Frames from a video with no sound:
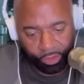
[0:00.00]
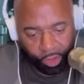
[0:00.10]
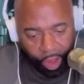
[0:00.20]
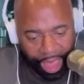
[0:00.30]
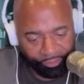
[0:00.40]

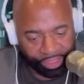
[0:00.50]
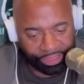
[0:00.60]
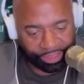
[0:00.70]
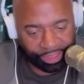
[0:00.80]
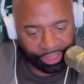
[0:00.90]

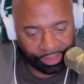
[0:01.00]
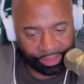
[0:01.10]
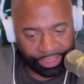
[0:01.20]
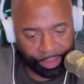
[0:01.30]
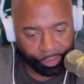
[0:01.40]
obviously
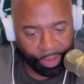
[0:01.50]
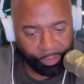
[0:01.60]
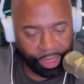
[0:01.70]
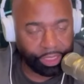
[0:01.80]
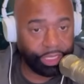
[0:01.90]
the Tampa Bay
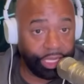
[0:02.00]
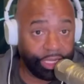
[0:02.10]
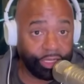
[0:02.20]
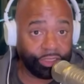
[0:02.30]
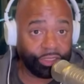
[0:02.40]

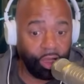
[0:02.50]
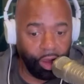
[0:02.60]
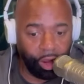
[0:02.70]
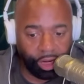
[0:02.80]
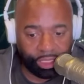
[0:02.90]
Buccaneers
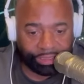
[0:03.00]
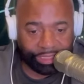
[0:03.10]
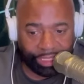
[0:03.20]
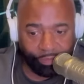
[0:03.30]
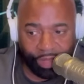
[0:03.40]
are a
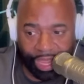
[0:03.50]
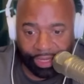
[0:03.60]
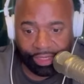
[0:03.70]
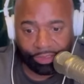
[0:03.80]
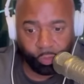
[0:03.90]
team
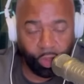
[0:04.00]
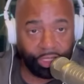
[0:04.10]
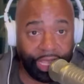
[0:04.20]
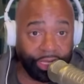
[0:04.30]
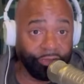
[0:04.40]
that has
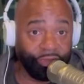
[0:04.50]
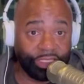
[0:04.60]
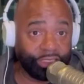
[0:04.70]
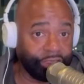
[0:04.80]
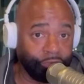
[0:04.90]
won that
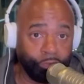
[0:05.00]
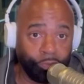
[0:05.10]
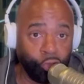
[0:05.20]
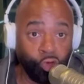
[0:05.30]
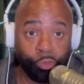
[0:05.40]
division
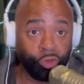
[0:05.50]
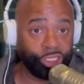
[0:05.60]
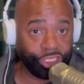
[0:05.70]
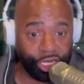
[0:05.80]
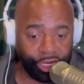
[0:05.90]

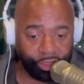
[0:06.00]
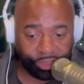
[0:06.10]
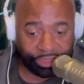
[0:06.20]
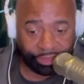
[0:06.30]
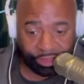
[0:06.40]
numerous
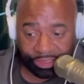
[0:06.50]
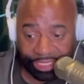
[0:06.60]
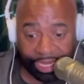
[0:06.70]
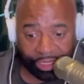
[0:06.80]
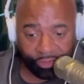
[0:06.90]
years
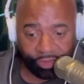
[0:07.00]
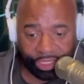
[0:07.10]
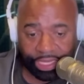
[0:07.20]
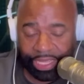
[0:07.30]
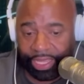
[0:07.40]

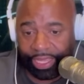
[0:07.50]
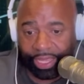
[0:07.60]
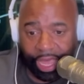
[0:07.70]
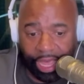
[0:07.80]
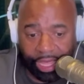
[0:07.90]
consecutively.
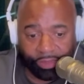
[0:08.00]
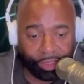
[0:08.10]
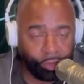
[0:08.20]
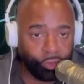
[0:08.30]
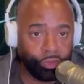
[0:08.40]

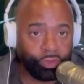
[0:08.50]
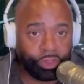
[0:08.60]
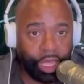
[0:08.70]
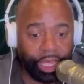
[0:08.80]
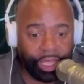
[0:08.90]
They
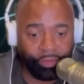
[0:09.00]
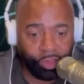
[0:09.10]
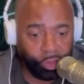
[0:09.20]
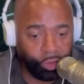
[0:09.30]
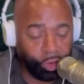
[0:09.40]
lose,
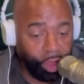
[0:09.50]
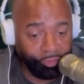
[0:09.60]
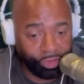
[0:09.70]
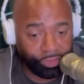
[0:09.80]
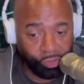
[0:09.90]
their
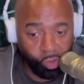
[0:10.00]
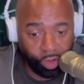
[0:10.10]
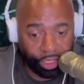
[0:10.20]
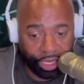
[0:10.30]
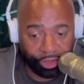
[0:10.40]
offensive
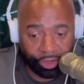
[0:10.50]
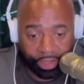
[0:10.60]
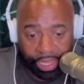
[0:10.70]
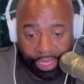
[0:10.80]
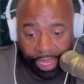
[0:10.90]
coordinator.
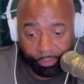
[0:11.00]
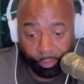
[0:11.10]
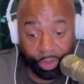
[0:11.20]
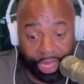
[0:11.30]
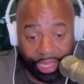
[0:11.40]

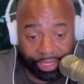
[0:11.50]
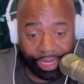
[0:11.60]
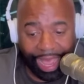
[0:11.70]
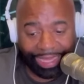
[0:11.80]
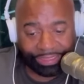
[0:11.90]
But
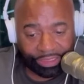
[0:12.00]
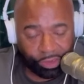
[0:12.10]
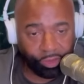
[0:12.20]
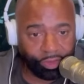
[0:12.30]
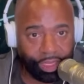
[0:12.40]
I
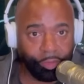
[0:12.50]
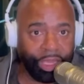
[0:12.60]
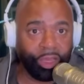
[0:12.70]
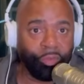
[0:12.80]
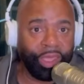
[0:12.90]
still think
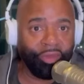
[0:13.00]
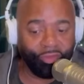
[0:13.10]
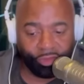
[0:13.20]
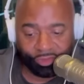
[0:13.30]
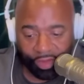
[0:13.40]
Baker
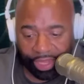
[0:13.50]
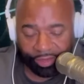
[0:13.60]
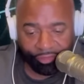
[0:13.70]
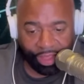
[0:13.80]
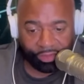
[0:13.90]
Mayfield's
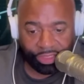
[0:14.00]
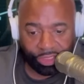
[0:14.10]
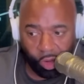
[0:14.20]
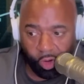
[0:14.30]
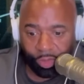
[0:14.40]
finally found his
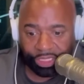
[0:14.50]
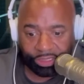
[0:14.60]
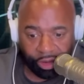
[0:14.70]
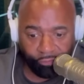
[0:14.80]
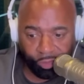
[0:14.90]
home and he's
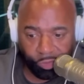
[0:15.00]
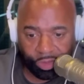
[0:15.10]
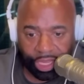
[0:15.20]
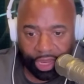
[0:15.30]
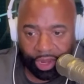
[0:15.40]
comfortable
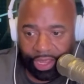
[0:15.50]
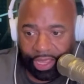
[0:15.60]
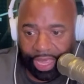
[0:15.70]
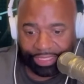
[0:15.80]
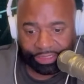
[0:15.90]
there.
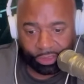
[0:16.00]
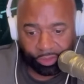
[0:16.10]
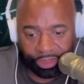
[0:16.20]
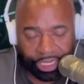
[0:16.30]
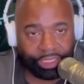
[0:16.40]
I still
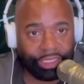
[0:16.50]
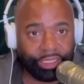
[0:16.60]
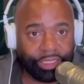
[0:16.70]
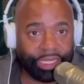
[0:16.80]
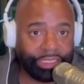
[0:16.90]
think
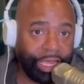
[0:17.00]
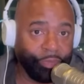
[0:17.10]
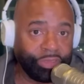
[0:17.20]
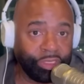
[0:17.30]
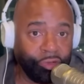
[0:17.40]
that
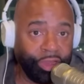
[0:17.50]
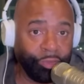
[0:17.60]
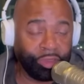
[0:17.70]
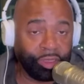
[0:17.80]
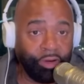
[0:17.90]
Tampa's the
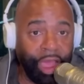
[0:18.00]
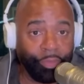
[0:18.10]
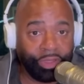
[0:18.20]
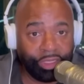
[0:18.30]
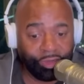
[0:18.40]
cream of the crop
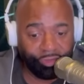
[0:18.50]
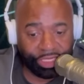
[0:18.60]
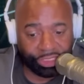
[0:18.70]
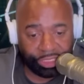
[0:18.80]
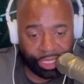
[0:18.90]
in the
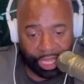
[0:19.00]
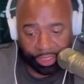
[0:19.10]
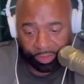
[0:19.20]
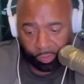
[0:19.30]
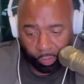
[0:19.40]
division.
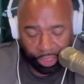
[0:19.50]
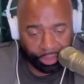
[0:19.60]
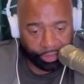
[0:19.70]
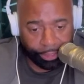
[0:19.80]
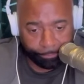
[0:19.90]
What do you
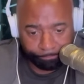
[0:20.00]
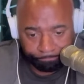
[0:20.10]
think?